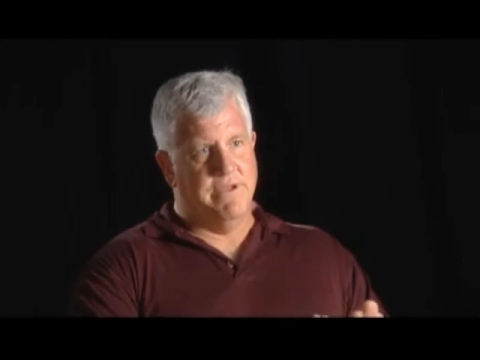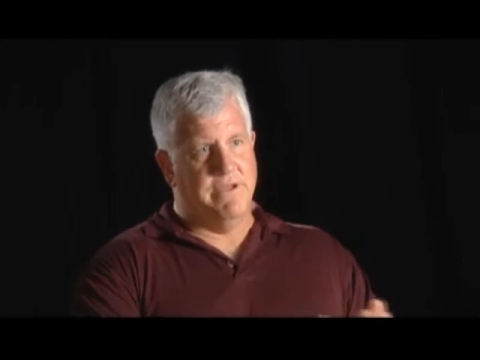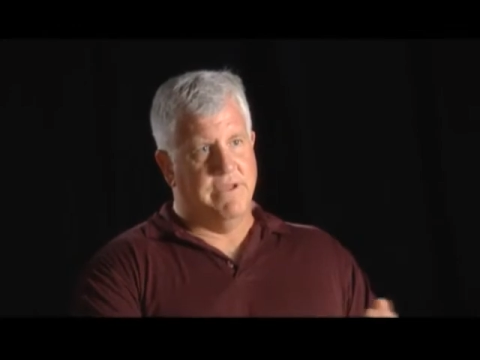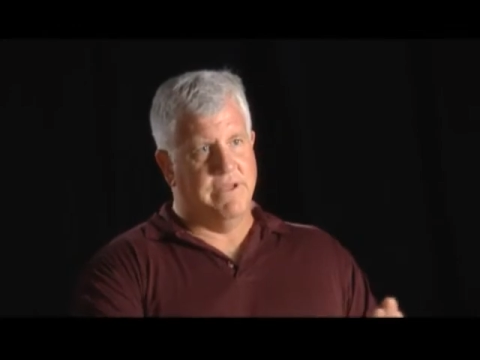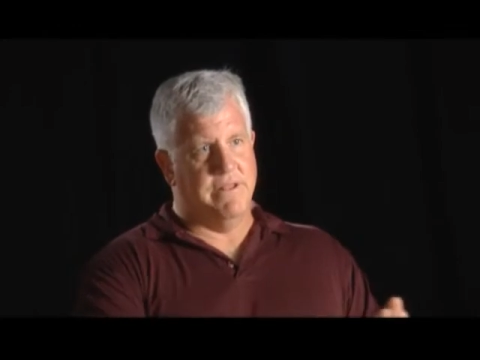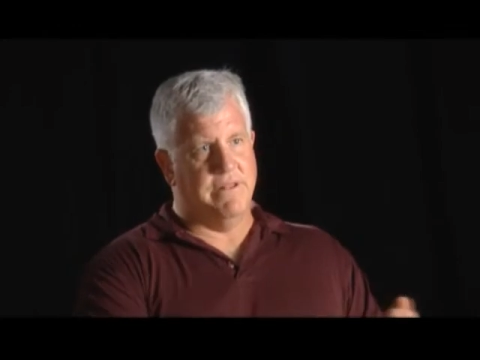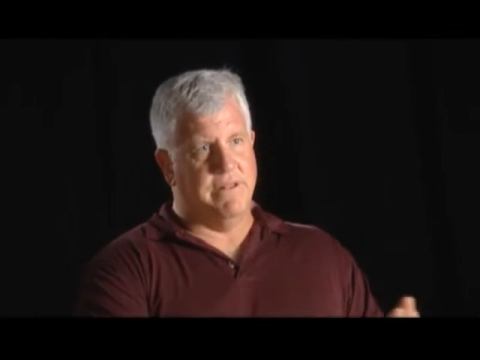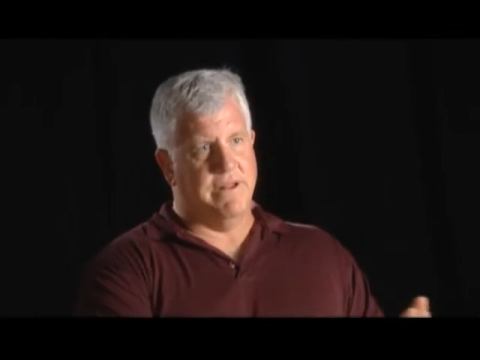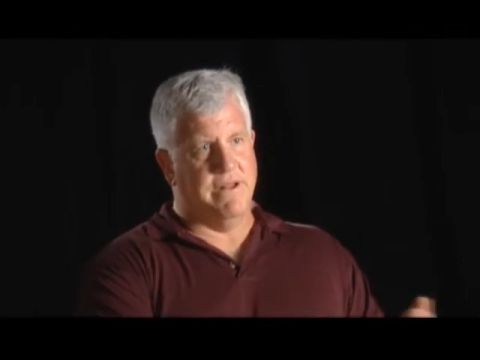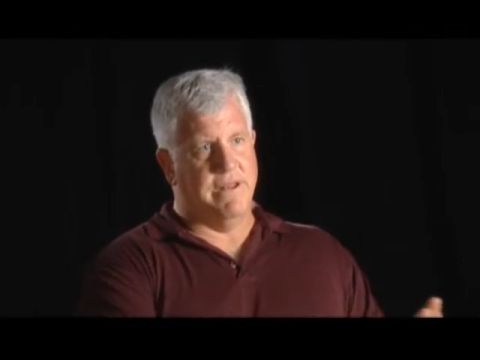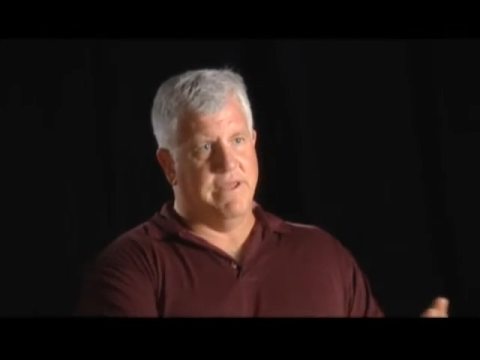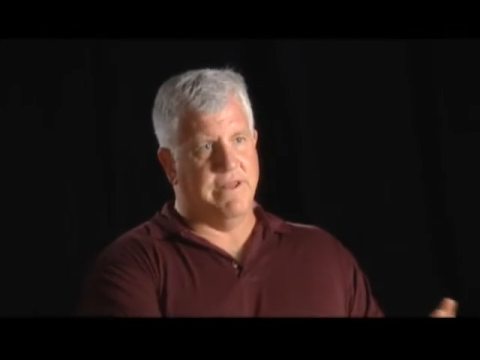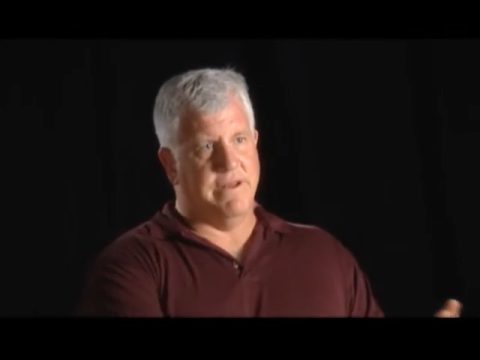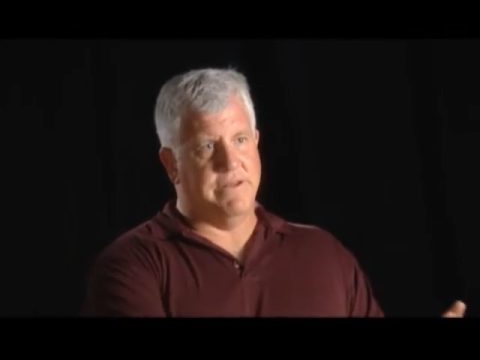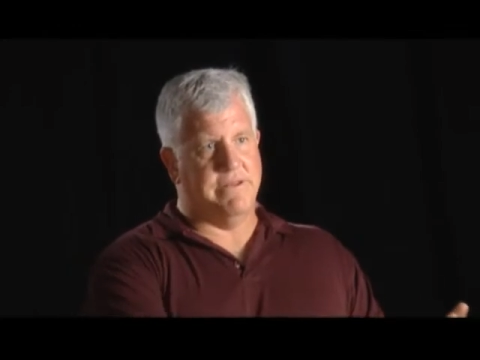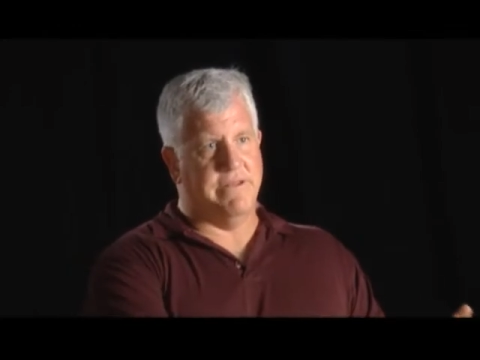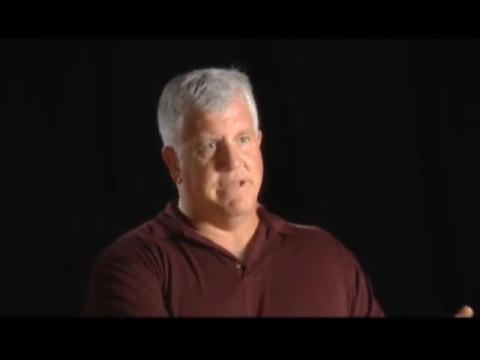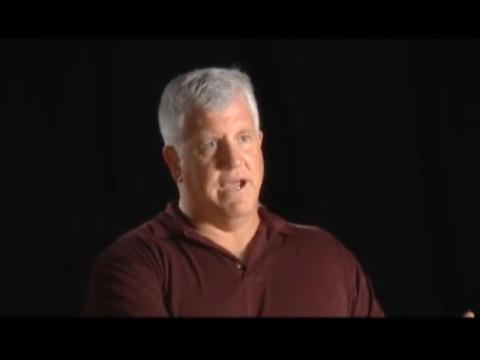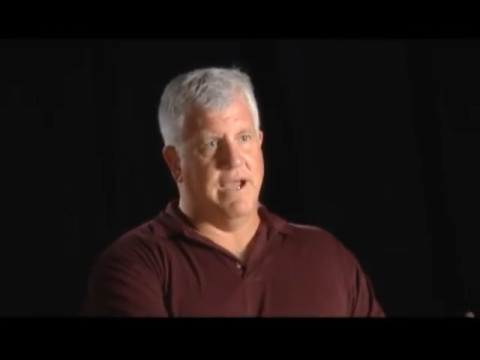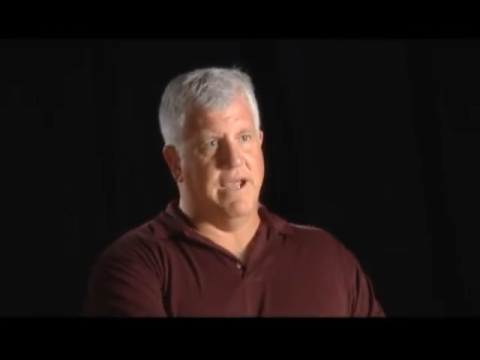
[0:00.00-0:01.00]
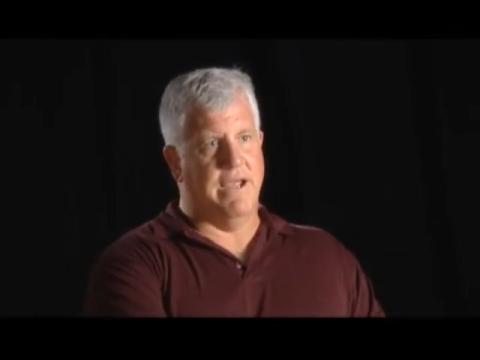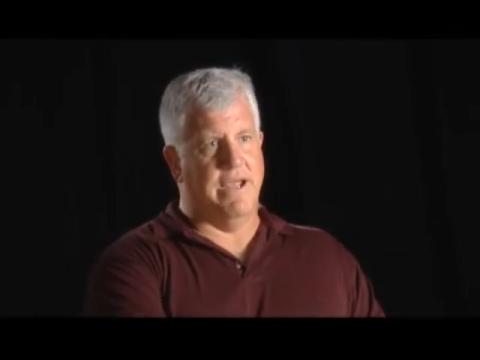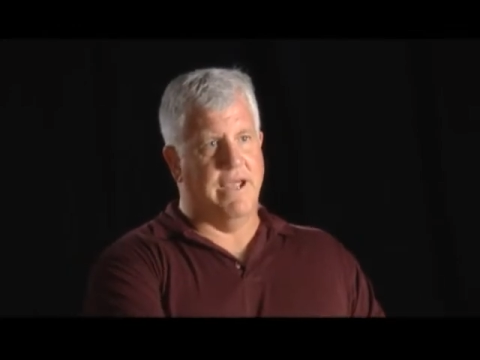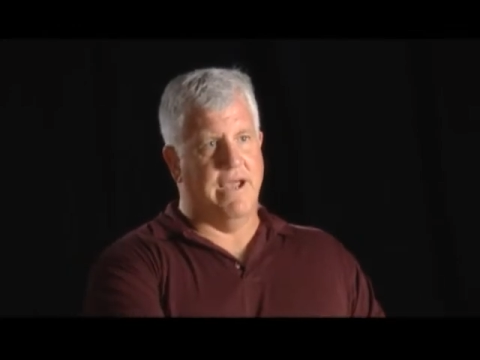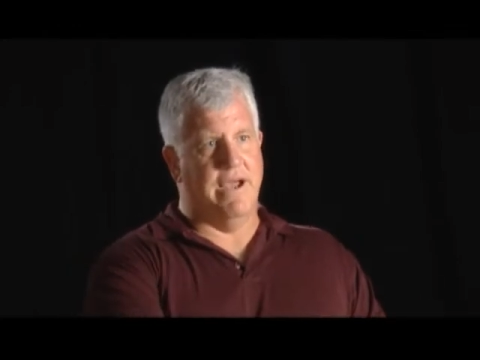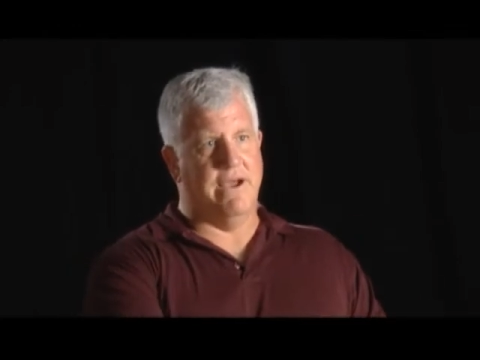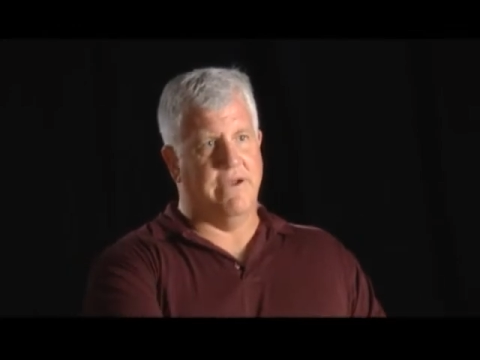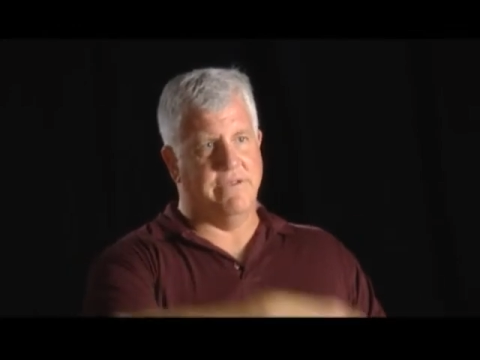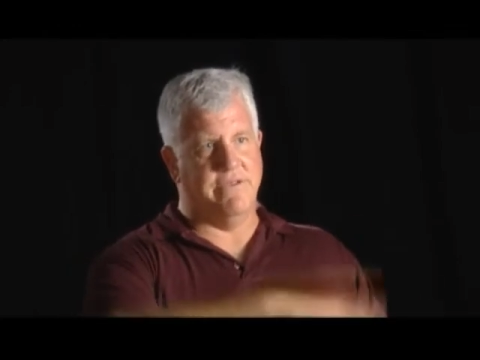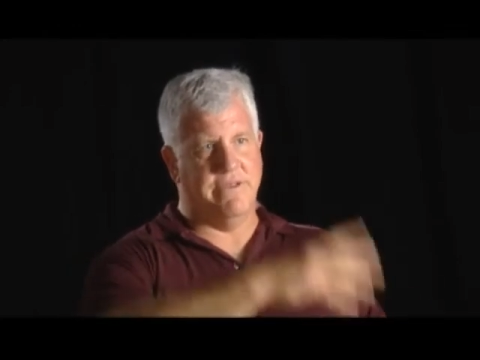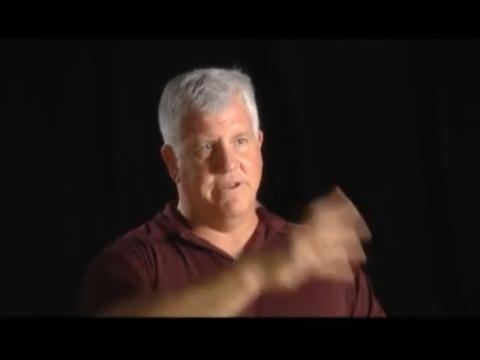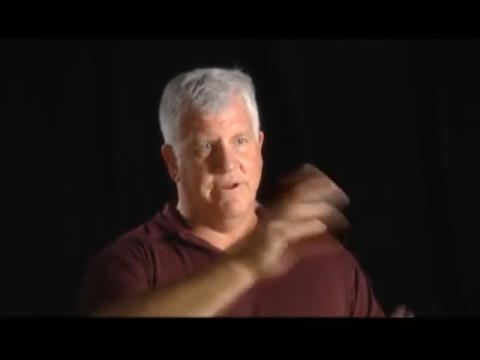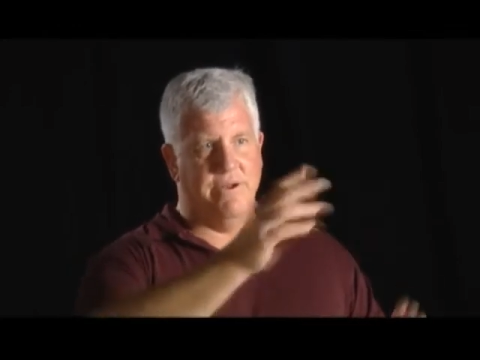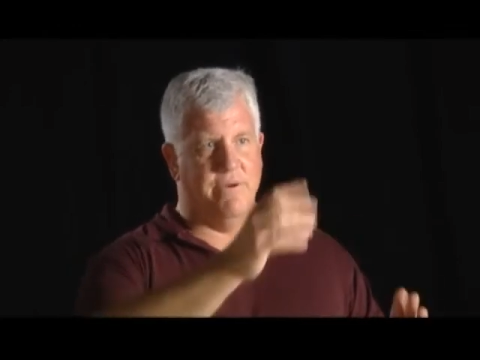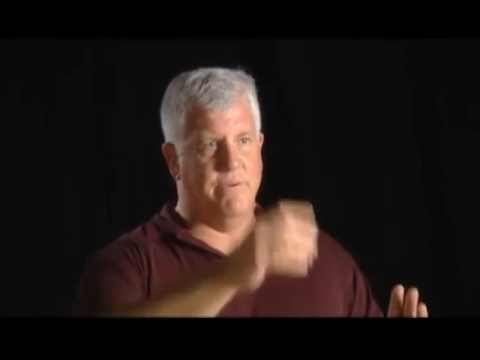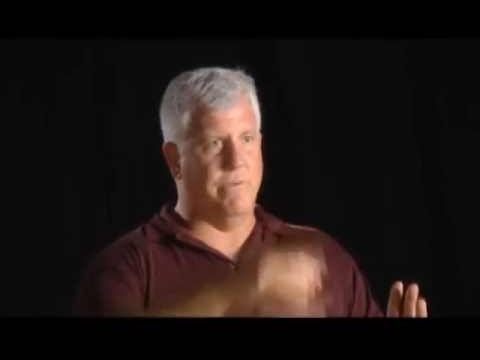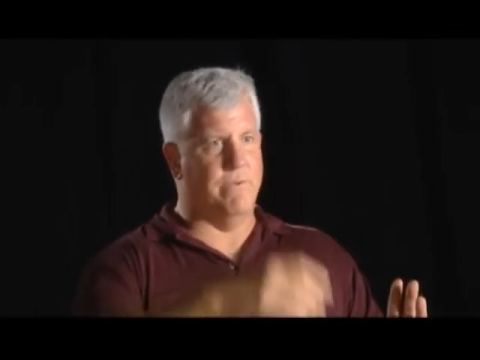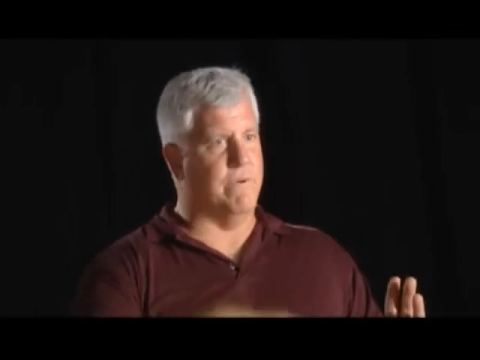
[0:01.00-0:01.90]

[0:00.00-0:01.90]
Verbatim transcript: and they let it die out, you know,